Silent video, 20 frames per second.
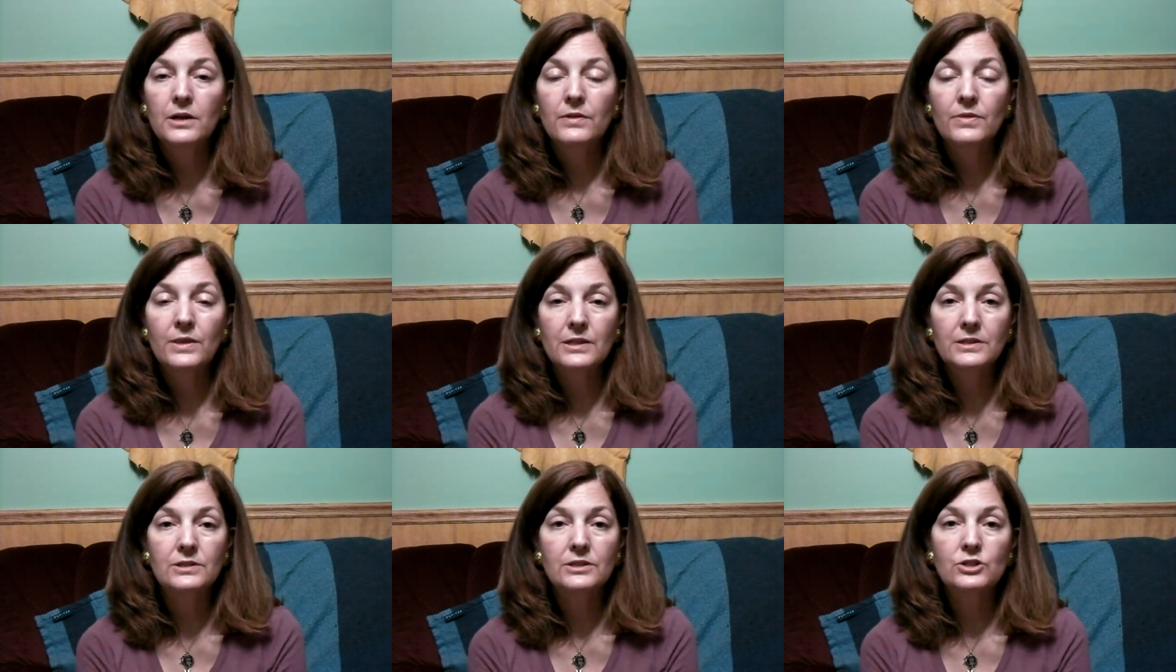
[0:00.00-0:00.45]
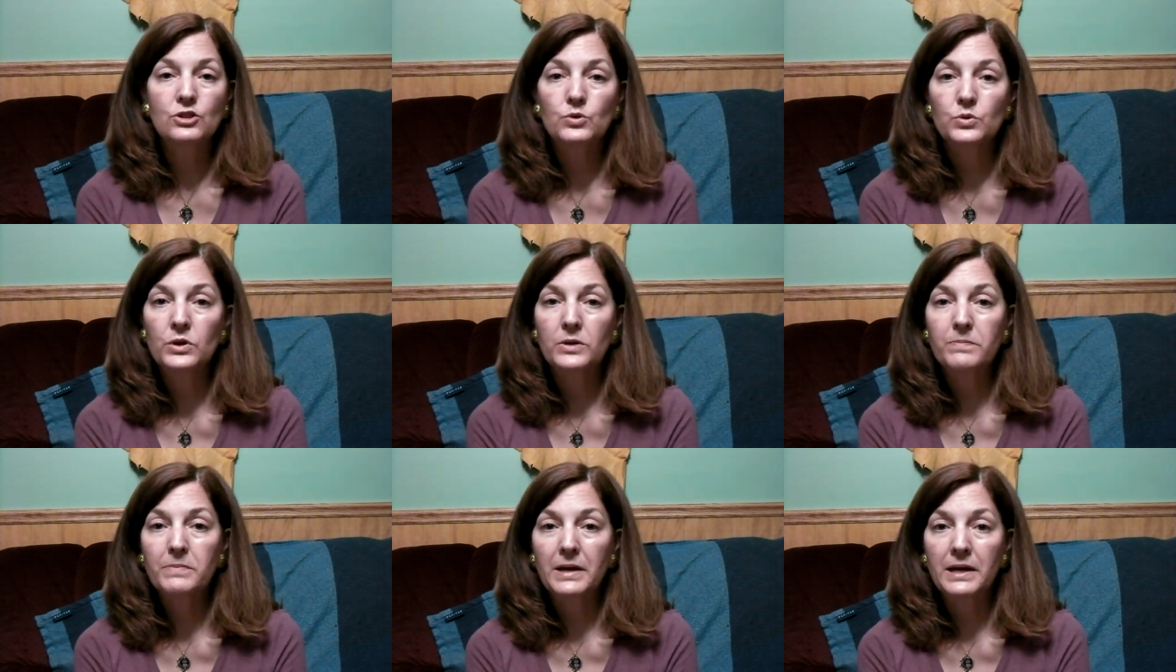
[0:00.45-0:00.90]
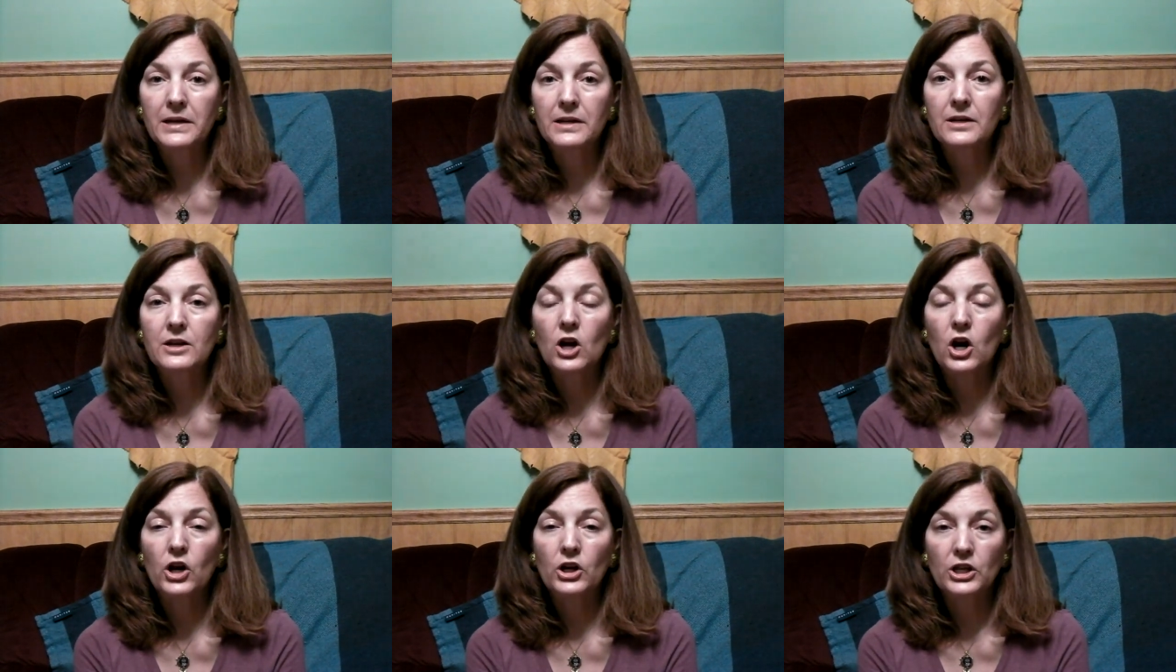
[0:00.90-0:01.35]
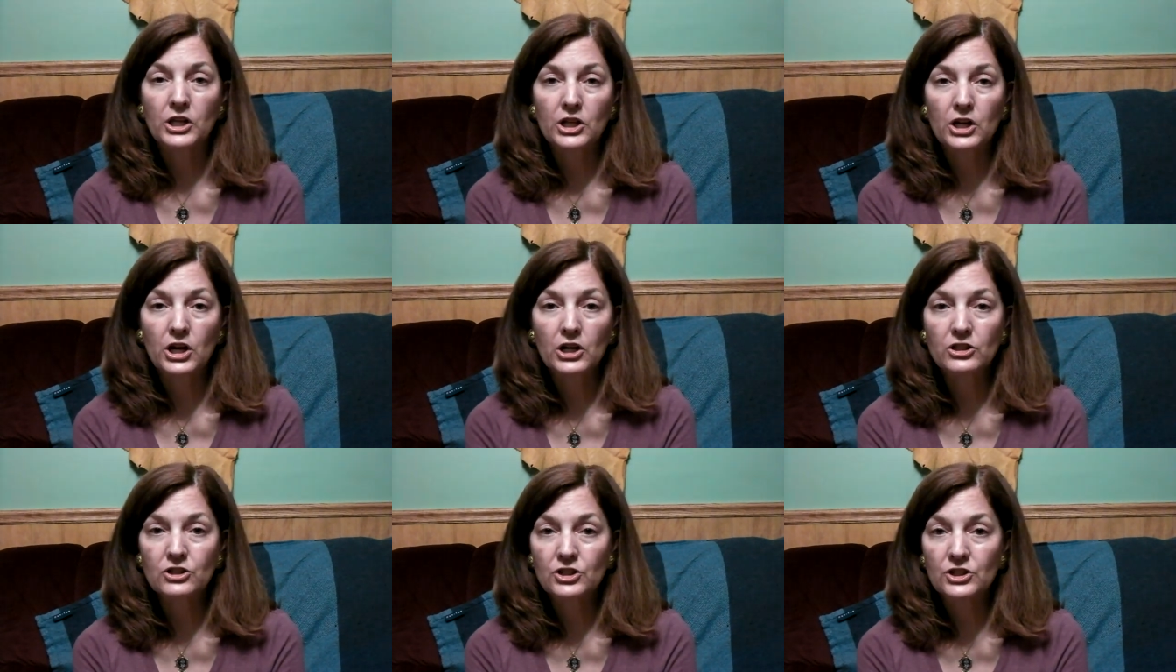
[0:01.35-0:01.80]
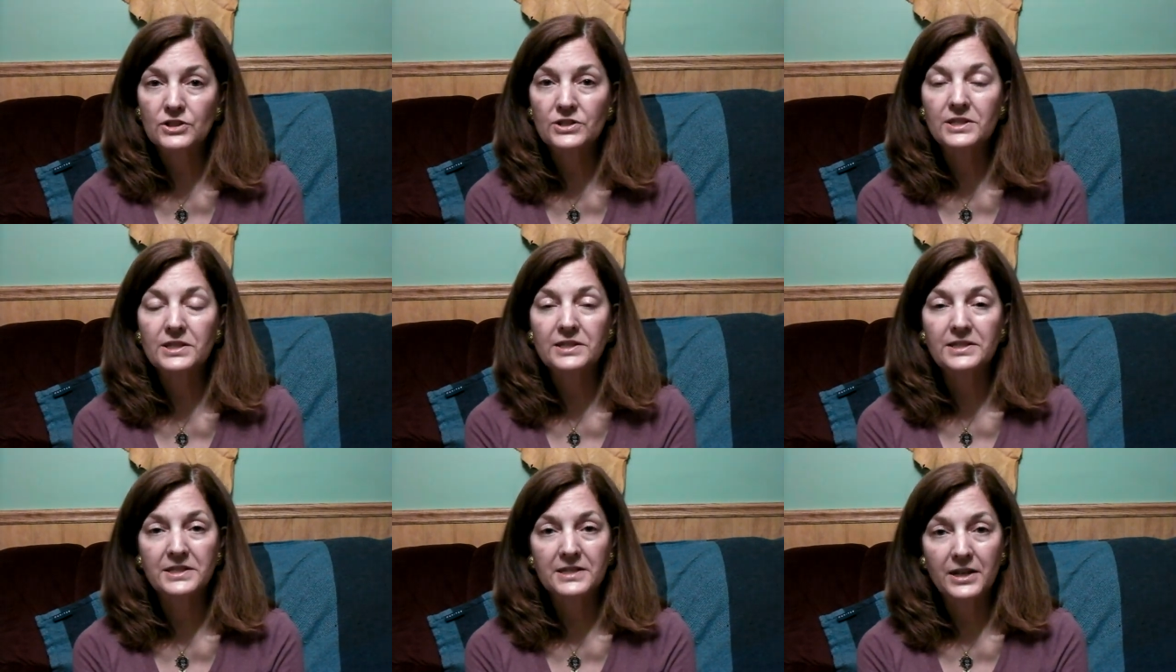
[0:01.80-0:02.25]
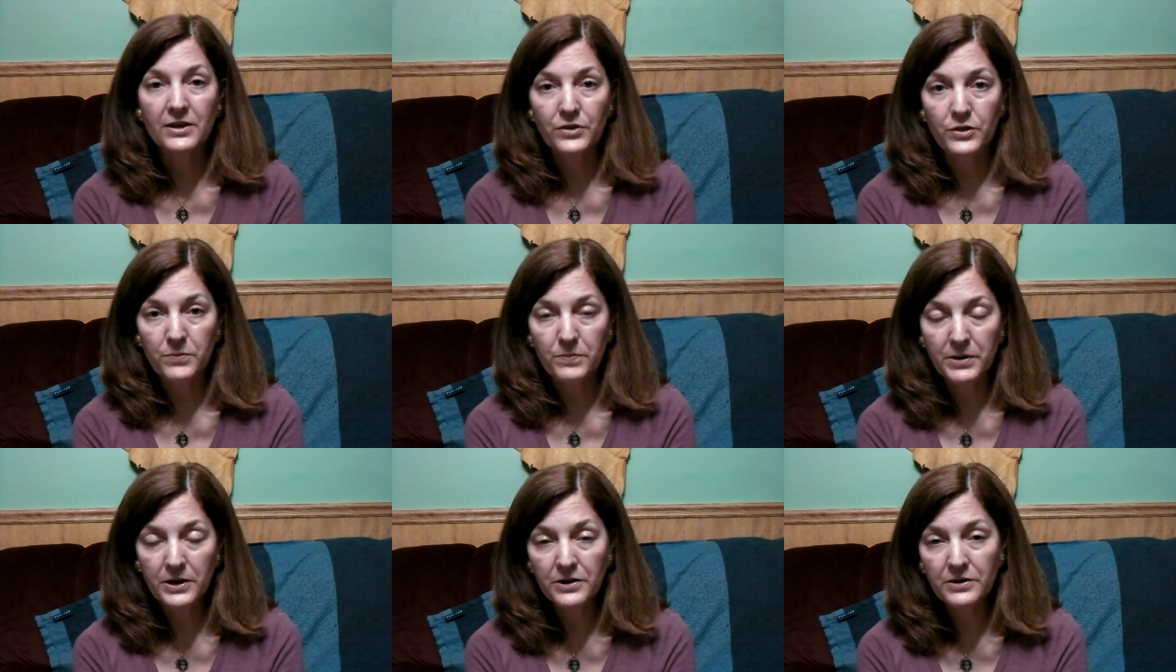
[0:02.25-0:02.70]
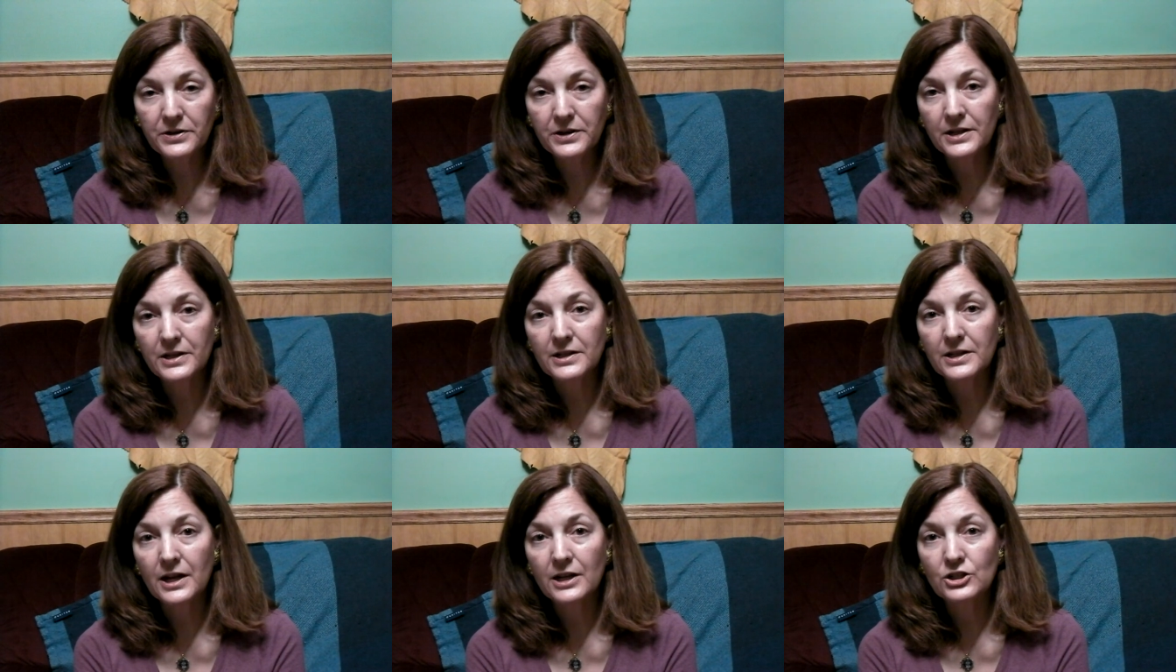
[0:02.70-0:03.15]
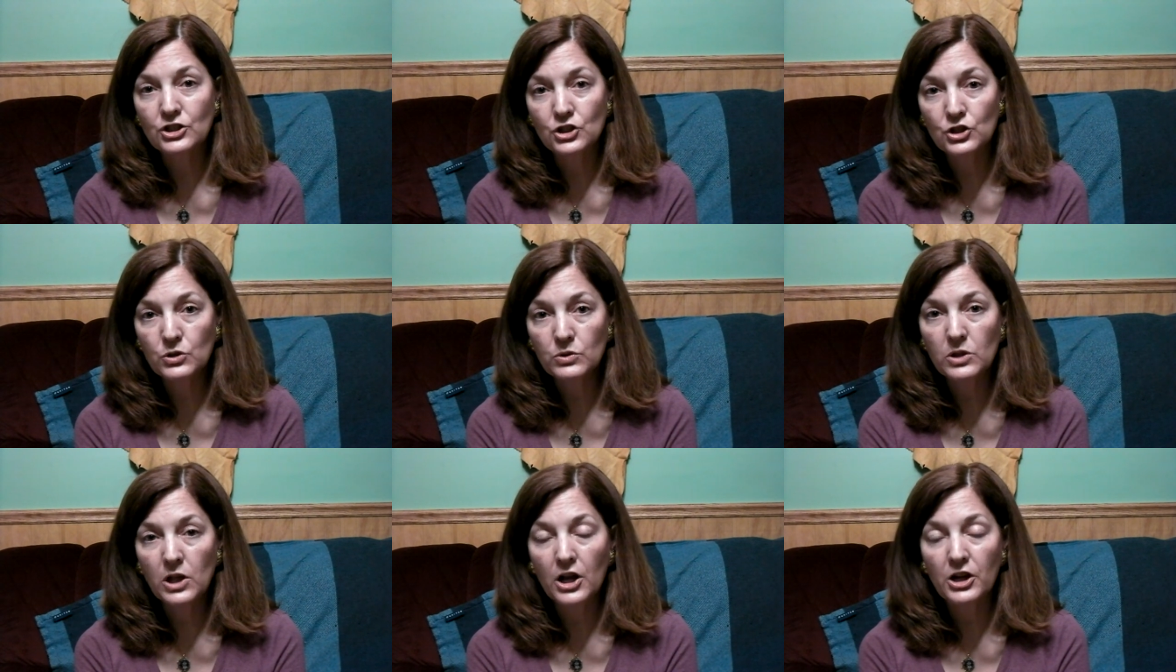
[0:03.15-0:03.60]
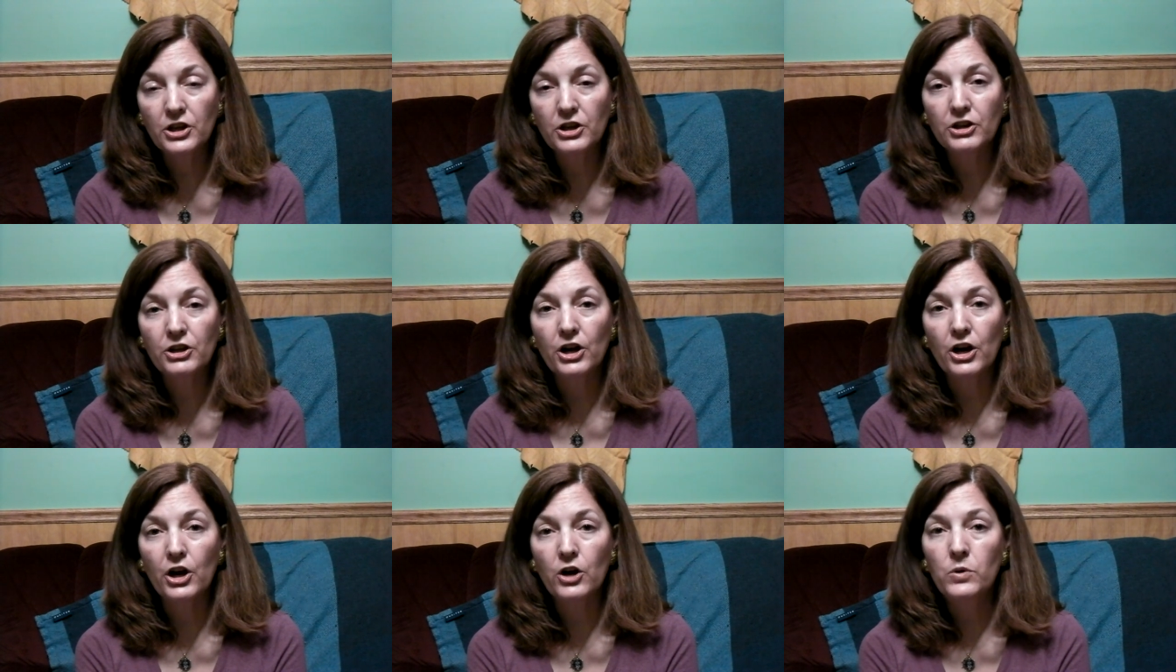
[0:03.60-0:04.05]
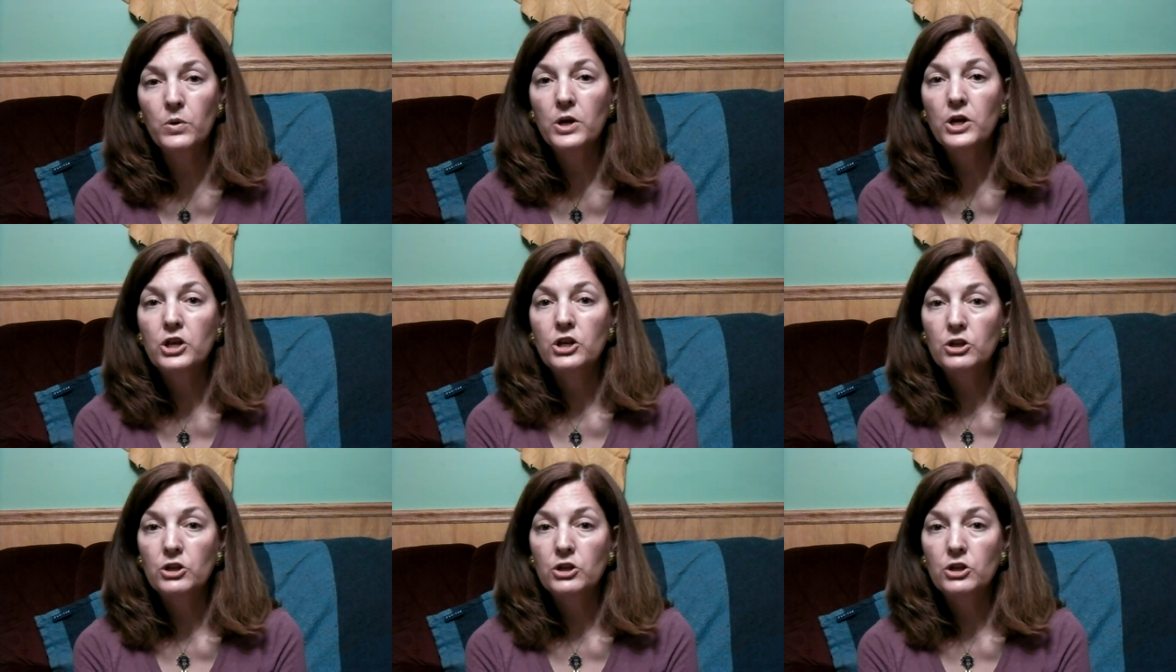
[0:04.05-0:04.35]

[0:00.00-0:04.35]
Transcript: that Stewart met an archaeologist in South America not too long ago